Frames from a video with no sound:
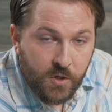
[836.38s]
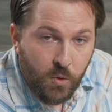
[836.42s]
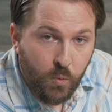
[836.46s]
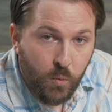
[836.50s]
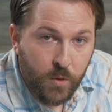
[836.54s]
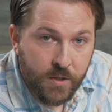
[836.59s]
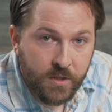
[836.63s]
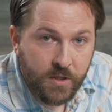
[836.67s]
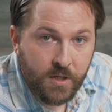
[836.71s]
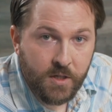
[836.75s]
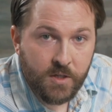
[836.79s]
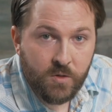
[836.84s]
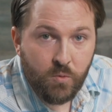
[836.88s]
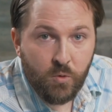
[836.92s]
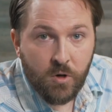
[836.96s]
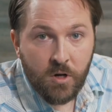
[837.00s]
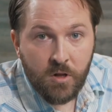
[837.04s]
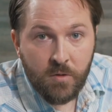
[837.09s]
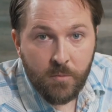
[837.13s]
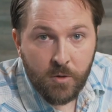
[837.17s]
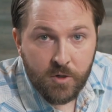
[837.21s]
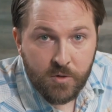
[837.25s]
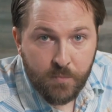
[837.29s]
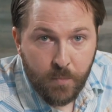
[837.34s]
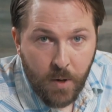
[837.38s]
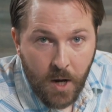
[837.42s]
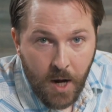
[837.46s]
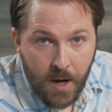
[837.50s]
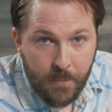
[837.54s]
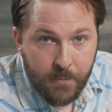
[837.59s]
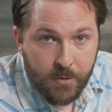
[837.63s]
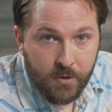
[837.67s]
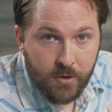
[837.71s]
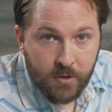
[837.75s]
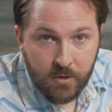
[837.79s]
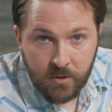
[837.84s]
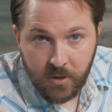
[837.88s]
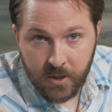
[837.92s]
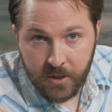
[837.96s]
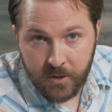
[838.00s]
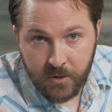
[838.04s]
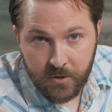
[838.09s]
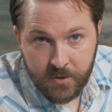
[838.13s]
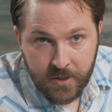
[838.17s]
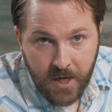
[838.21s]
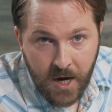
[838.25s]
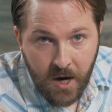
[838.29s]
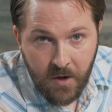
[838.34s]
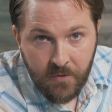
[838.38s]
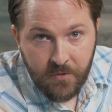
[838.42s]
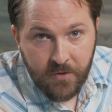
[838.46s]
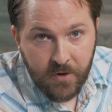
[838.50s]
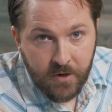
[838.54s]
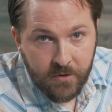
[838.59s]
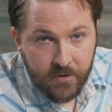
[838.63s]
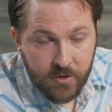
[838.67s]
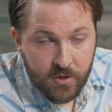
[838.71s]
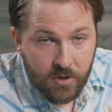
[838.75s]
So whiskey is one of the most popular liquors out there.